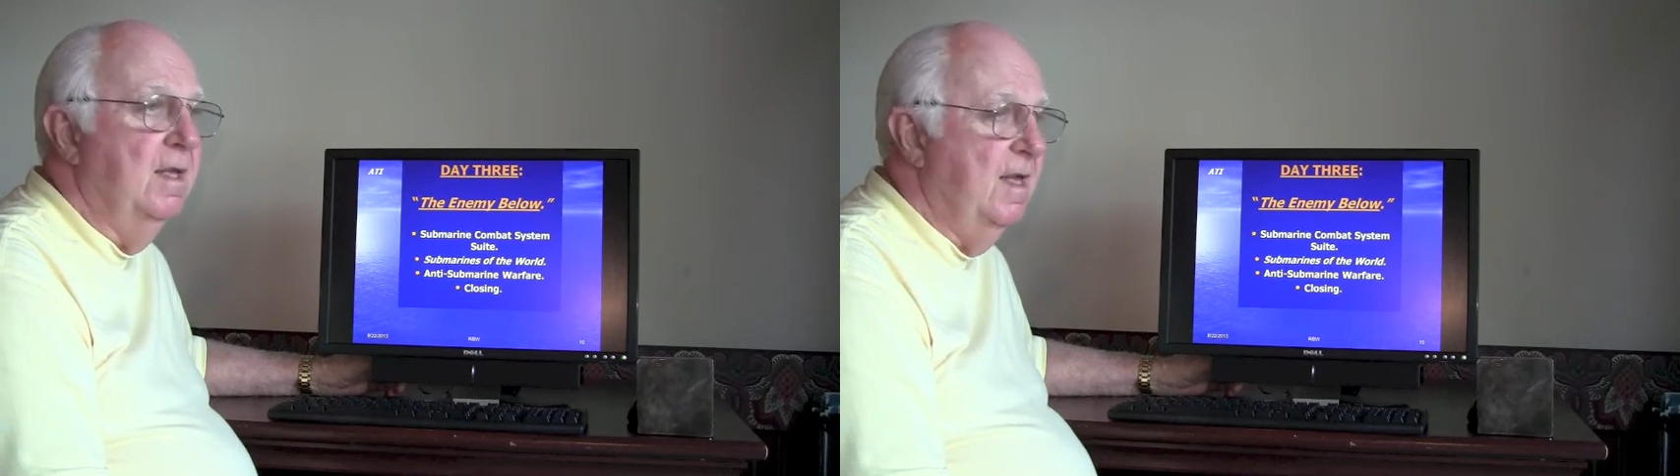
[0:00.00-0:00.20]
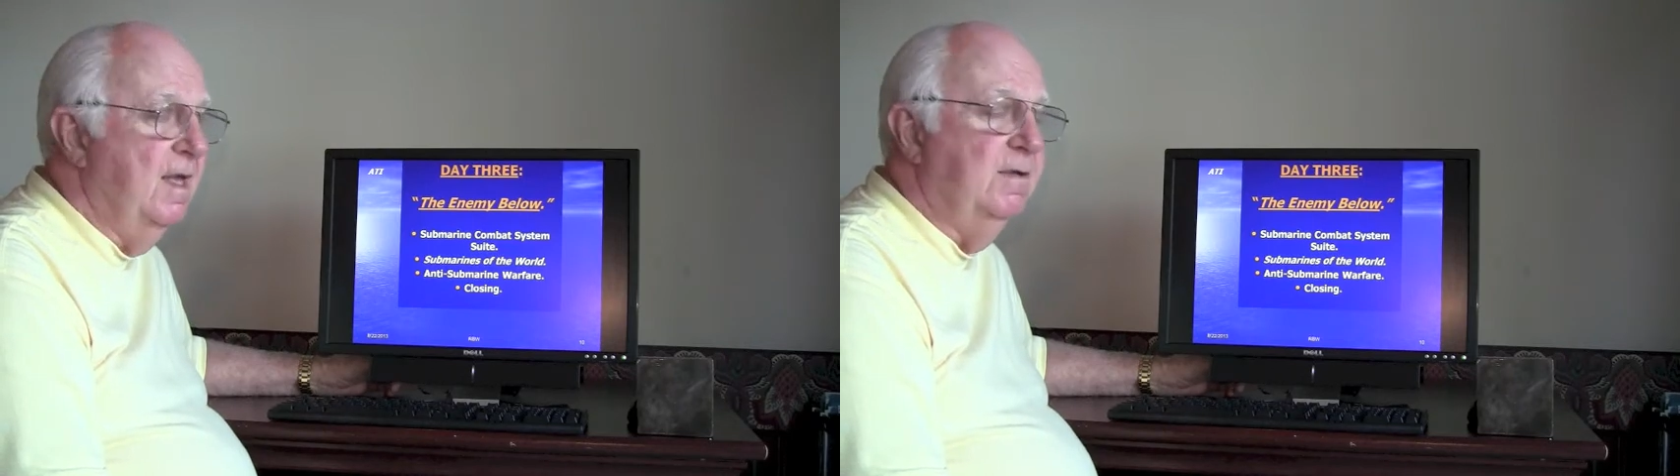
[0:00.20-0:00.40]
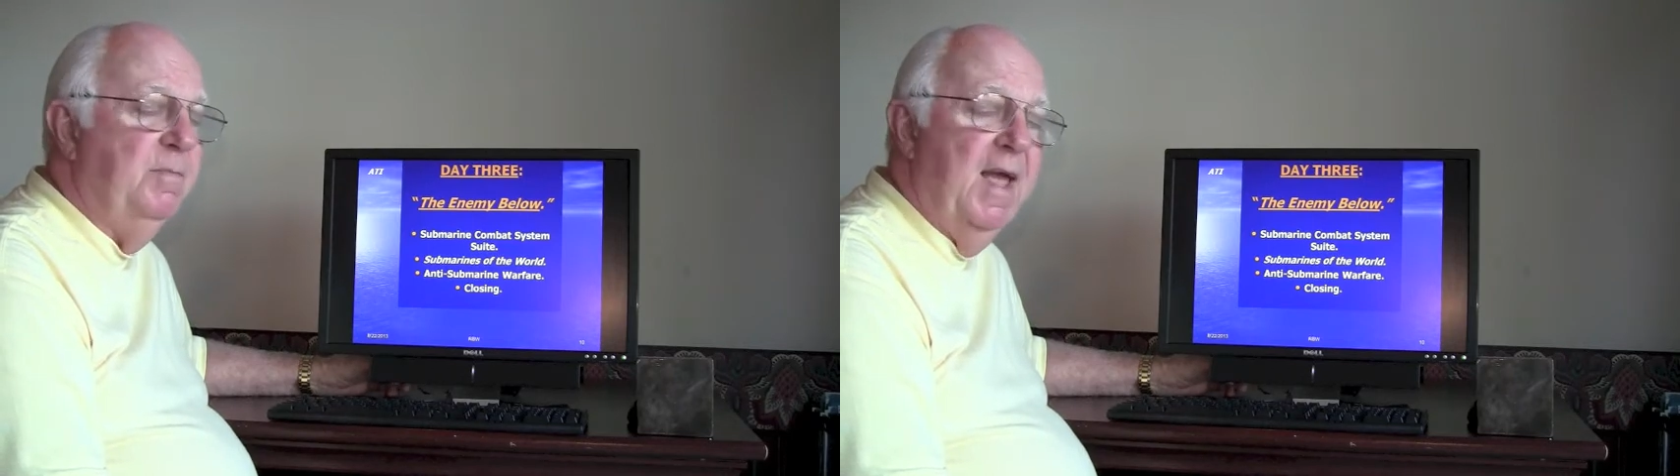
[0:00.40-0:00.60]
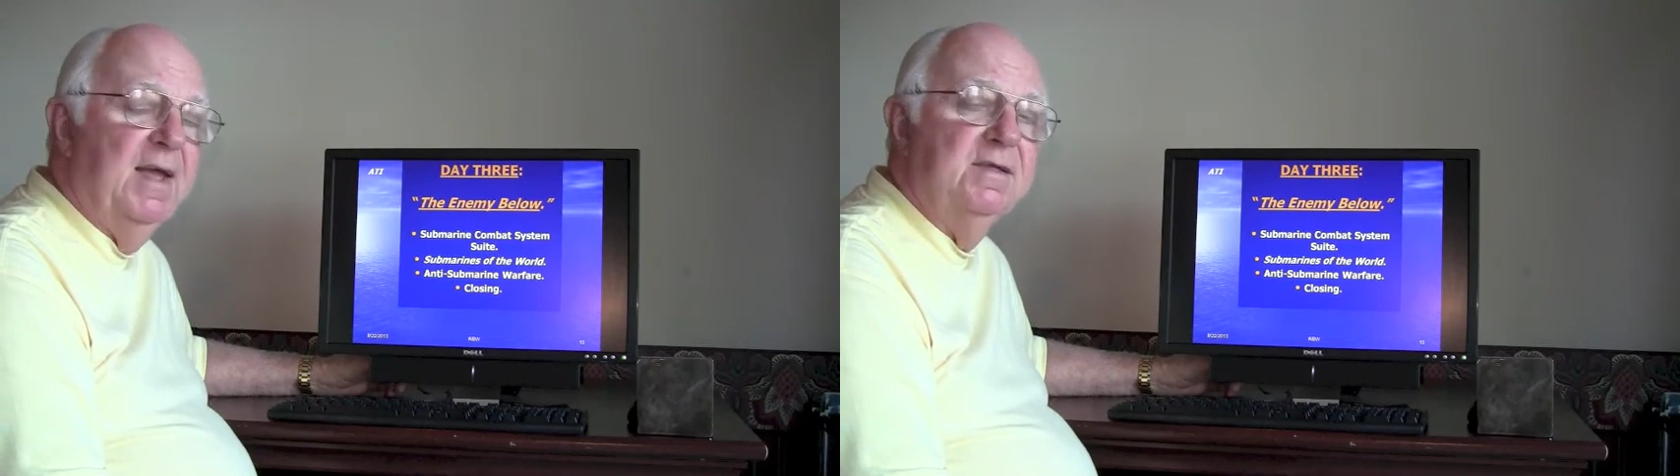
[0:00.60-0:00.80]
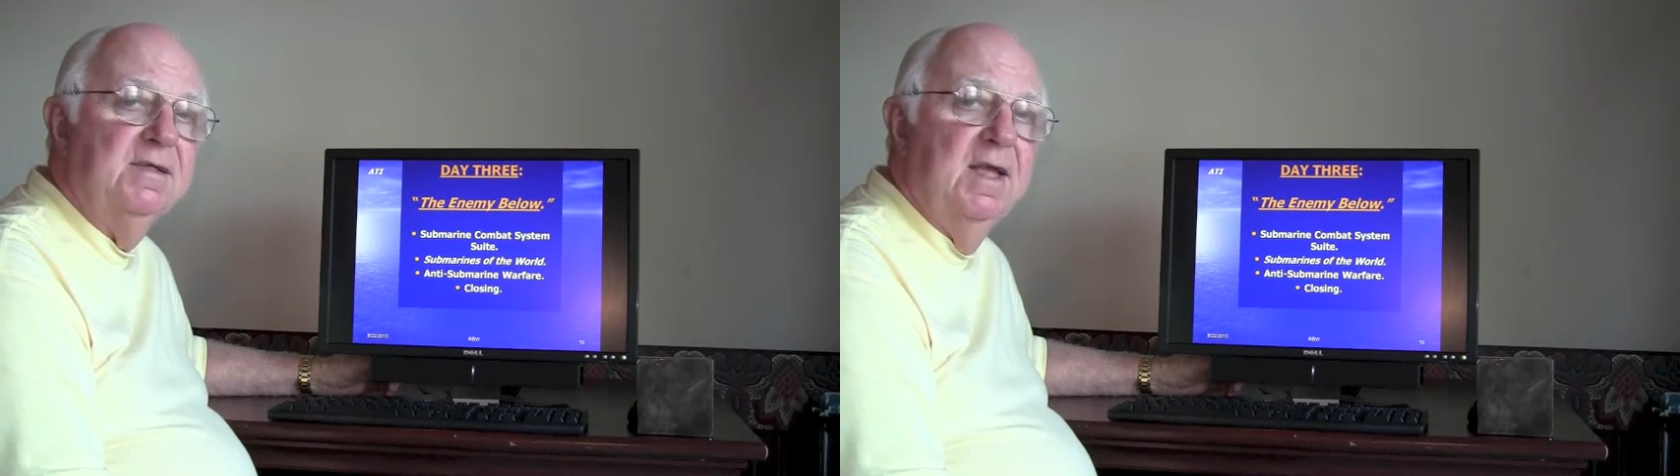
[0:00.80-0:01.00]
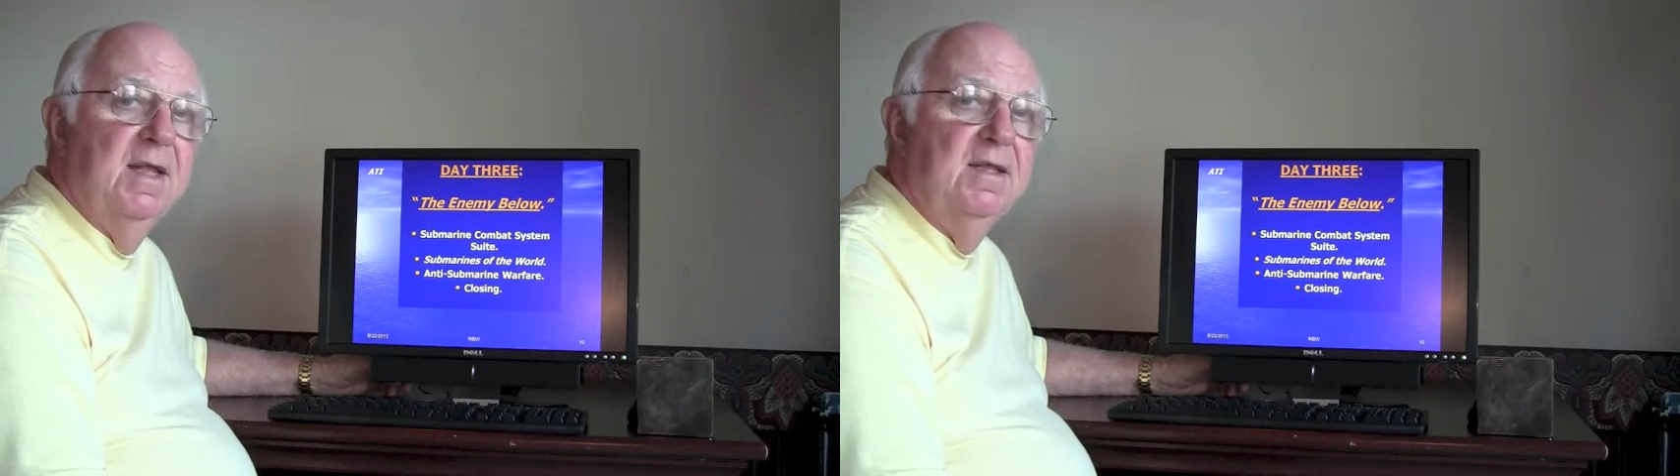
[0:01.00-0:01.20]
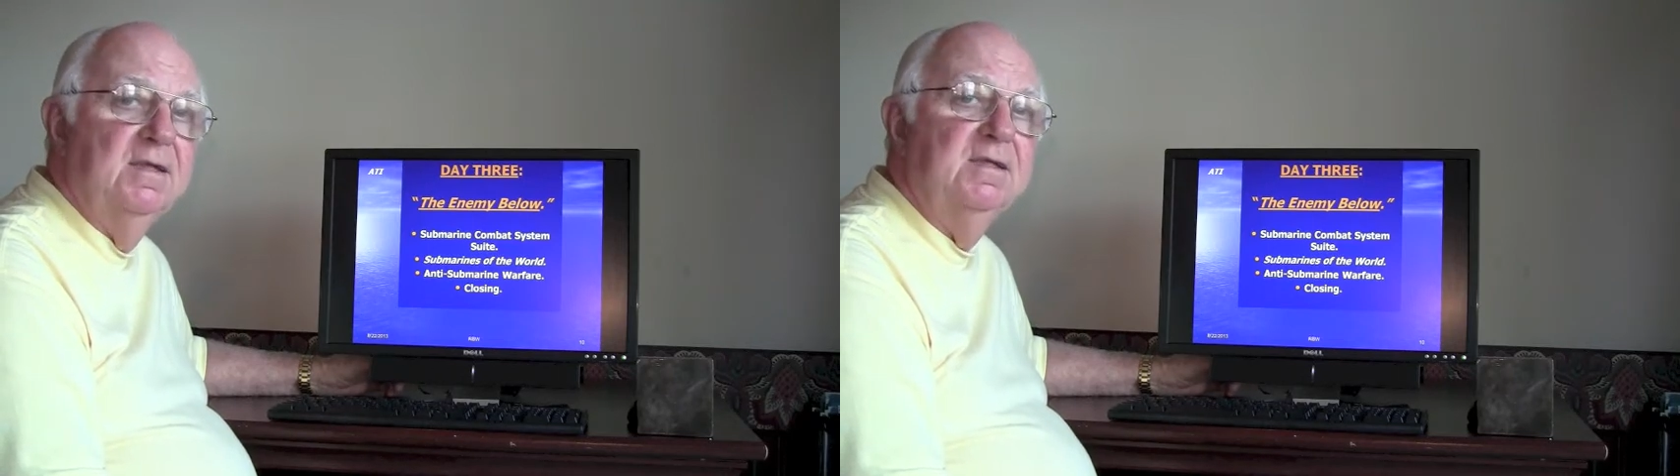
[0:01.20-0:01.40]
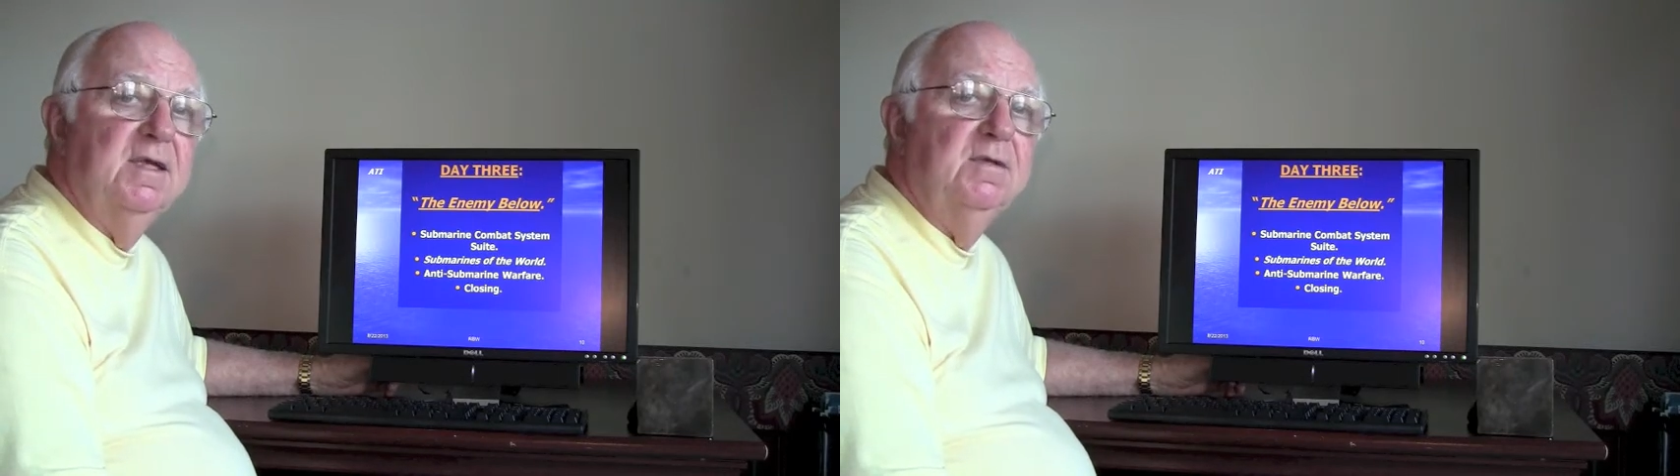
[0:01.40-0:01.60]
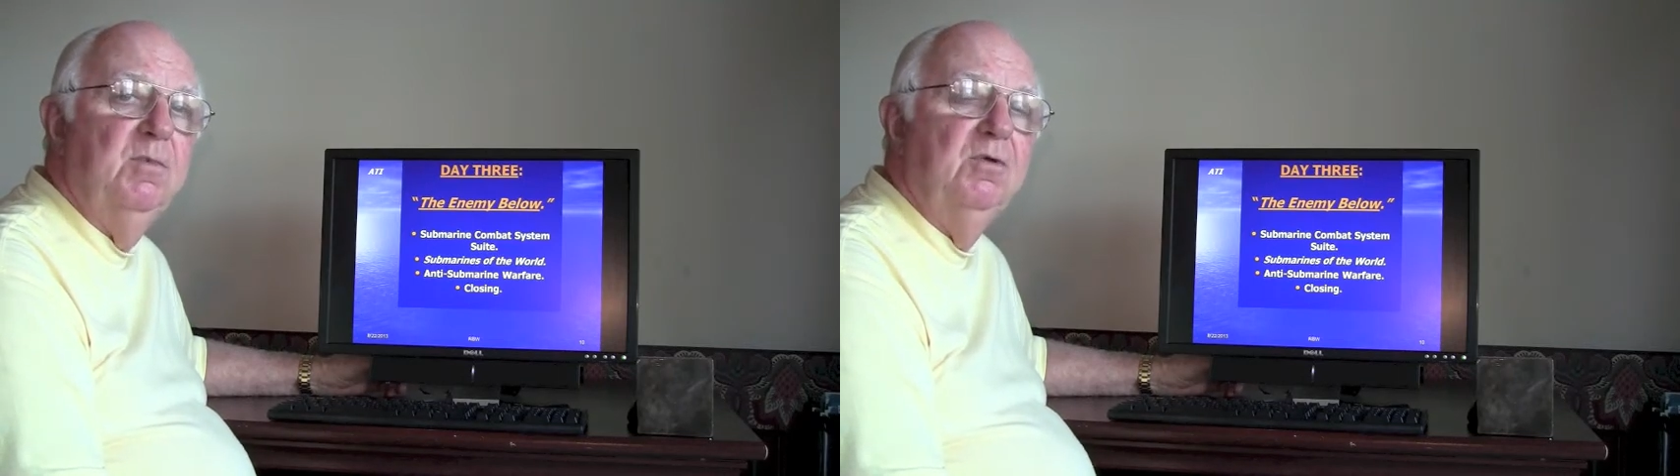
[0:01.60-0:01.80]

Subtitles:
Yes, Pakistan, the 6th